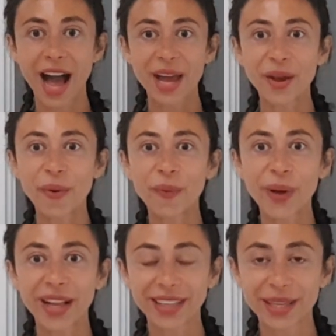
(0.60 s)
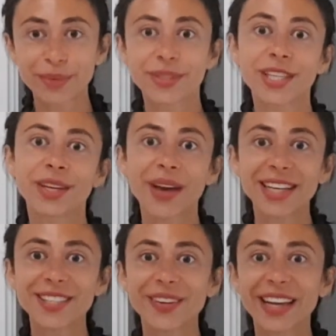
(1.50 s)
Hi, welcome to
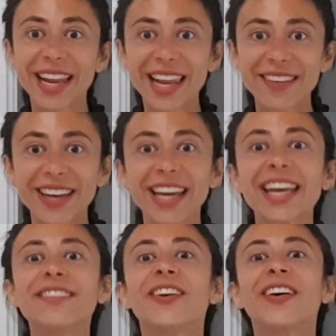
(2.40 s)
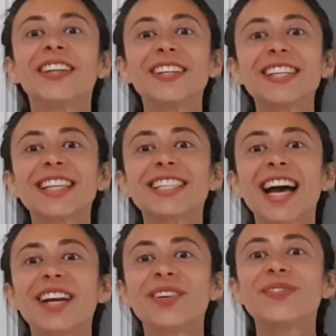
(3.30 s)
Enjoy Living. If you are new to the
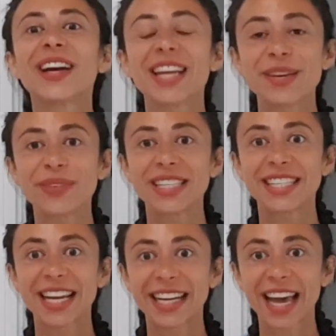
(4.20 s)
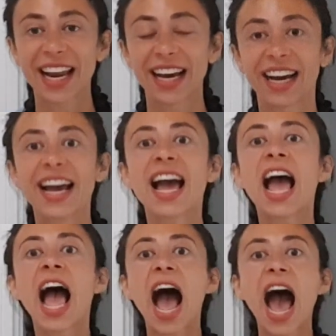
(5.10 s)
channel, my name is Daniela,
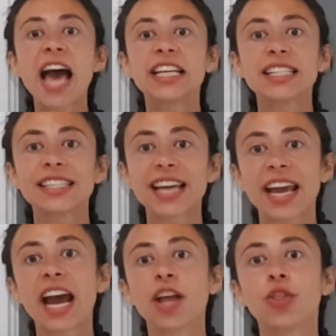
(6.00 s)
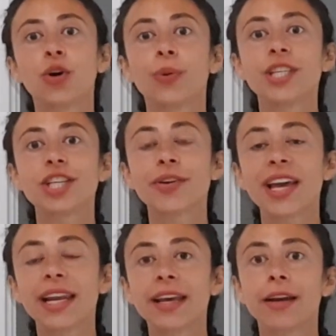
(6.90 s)
and today I thought we'd do a
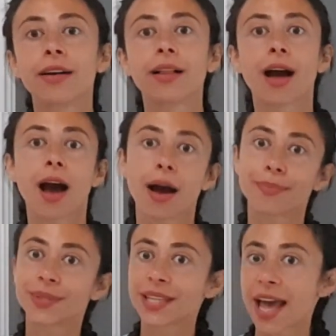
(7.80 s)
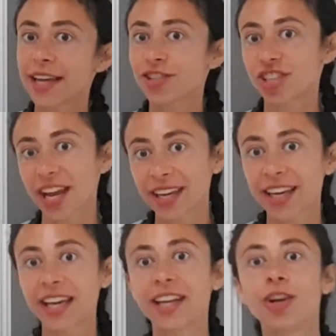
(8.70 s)
little update,
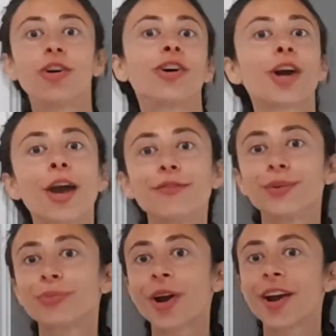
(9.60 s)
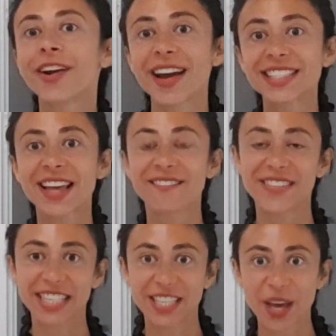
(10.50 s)
check-in, long COVID progress
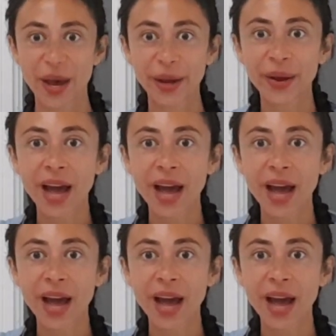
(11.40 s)
video.